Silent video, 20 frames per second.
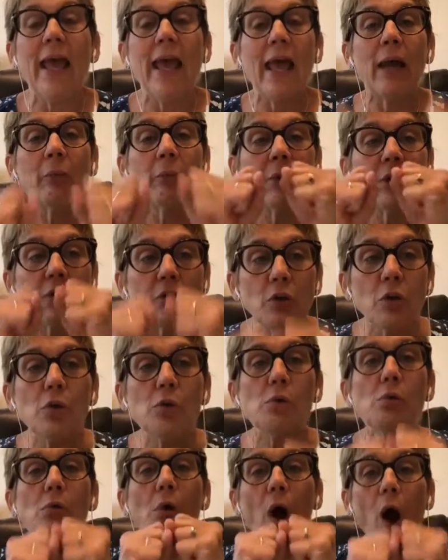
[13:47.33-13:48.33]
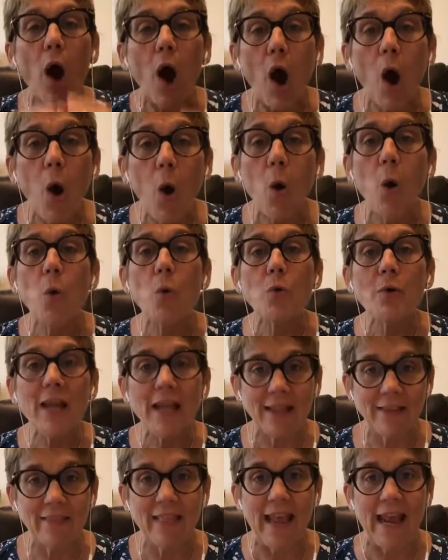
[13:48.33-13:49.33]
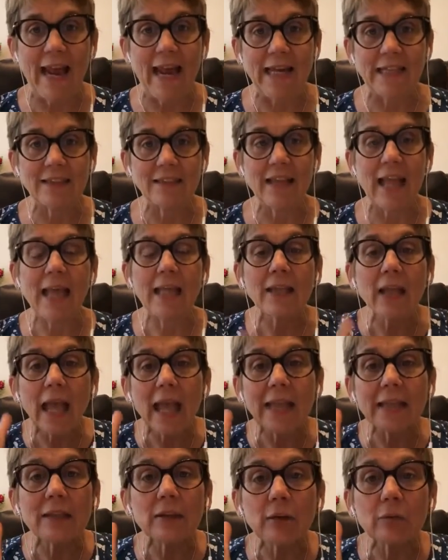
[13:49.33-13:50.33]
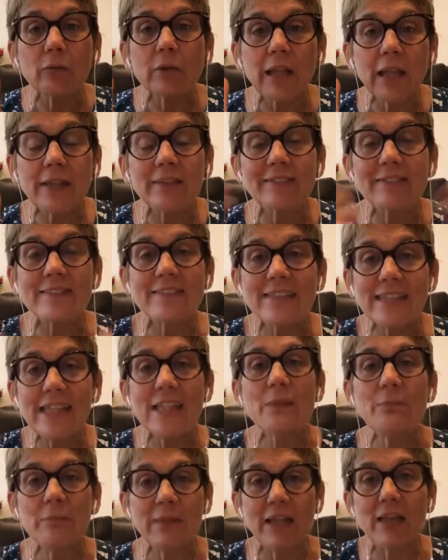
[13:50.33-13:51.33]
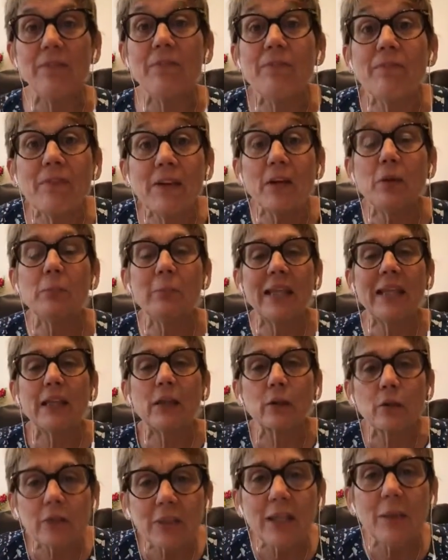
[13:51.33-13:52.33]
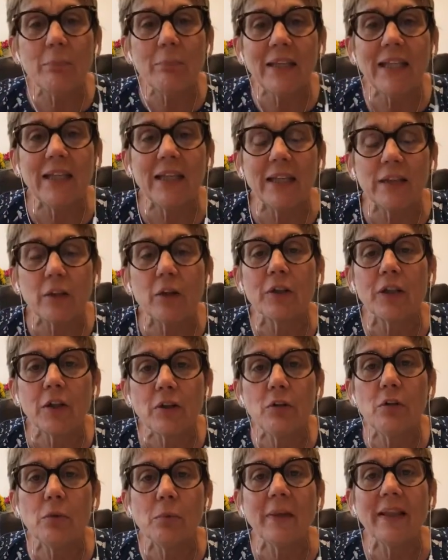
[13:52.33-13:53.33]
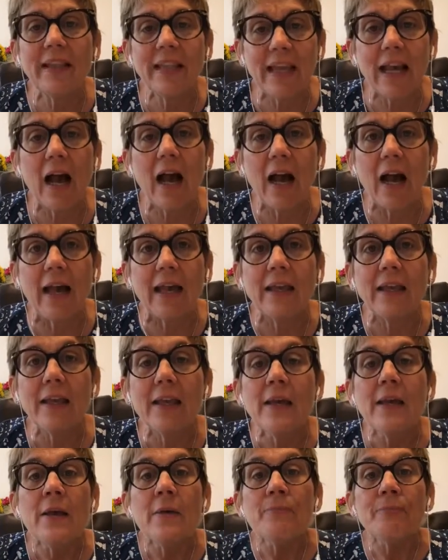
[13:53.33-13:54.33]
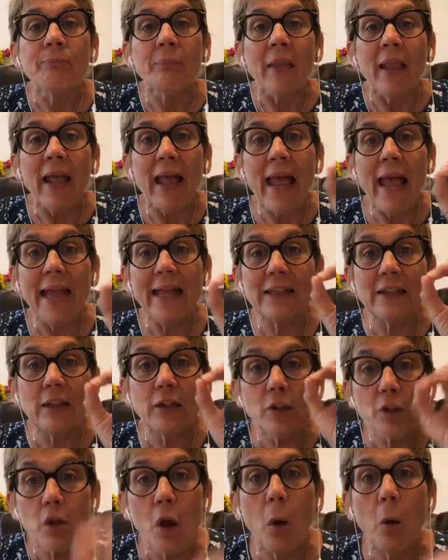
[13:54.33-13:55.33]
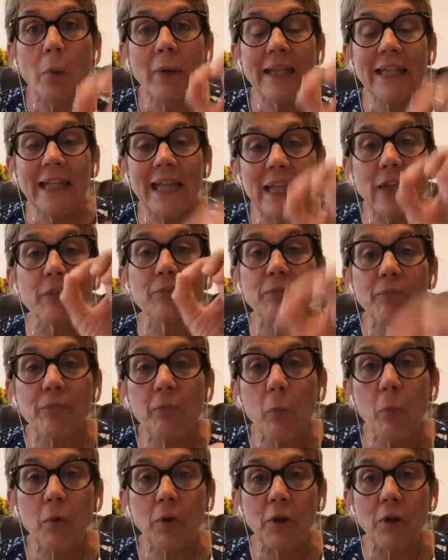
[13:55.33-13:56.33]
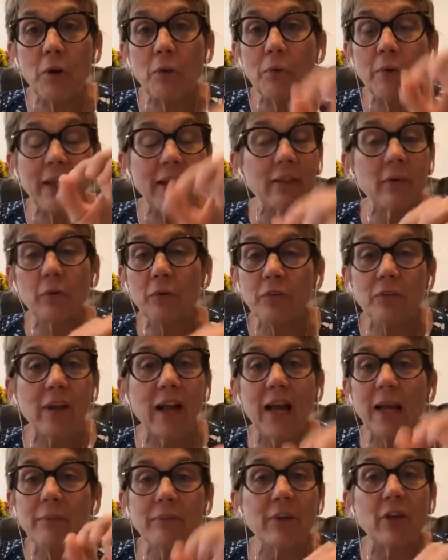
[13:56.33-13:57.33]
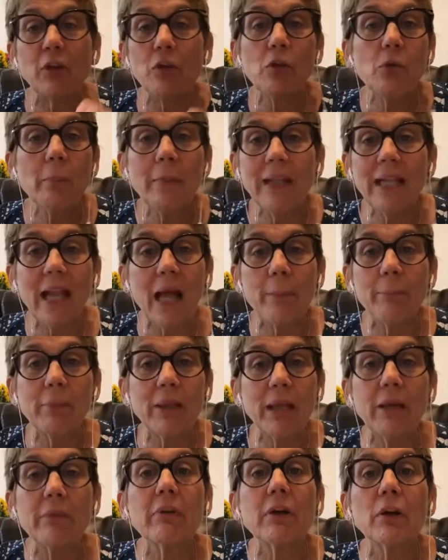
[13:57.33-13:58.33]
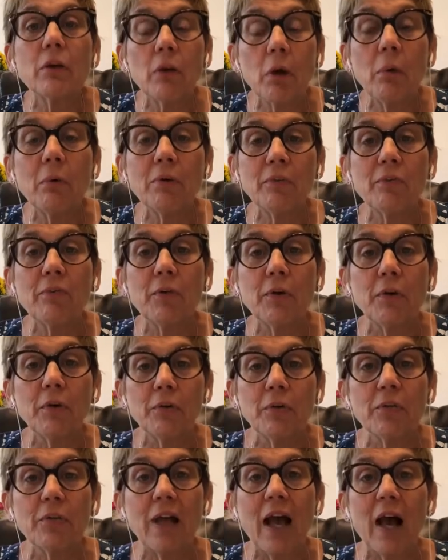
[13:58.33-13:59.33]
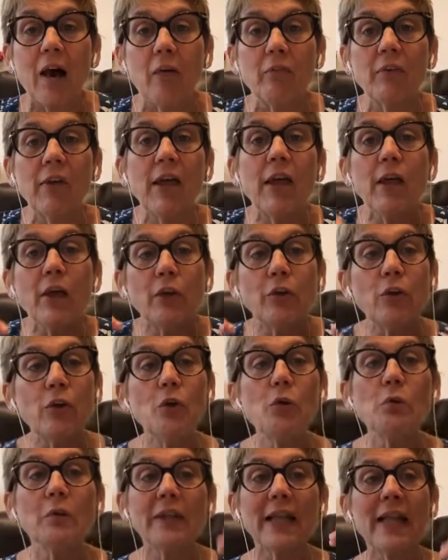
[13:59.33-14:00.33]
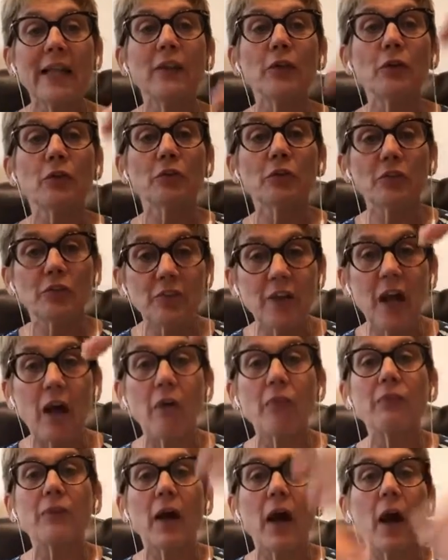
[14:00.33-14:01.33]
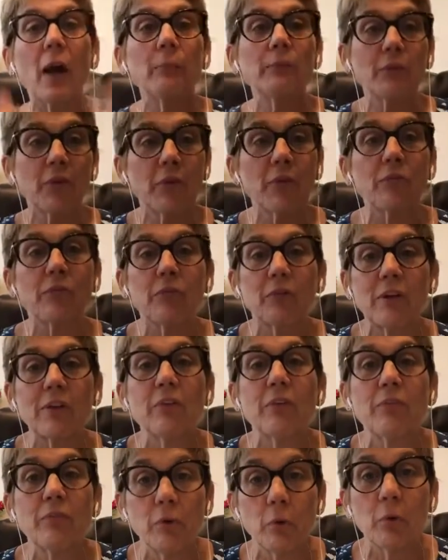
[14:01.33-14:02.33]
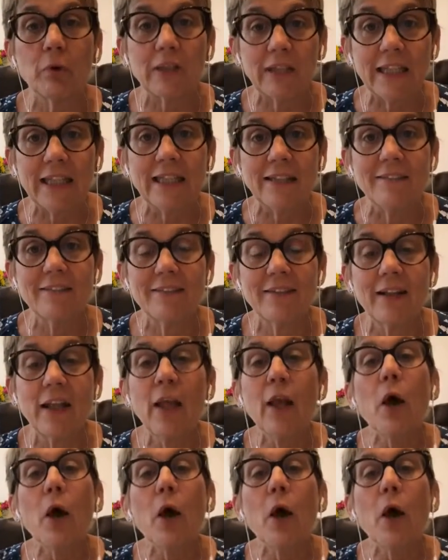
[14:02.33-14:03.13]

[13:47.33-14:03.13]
And when you own that and see me, feel me, looking you in the eye, and knowing it for you in those times that you may not be able to know it for yourself, you let yourself come to the front of your list.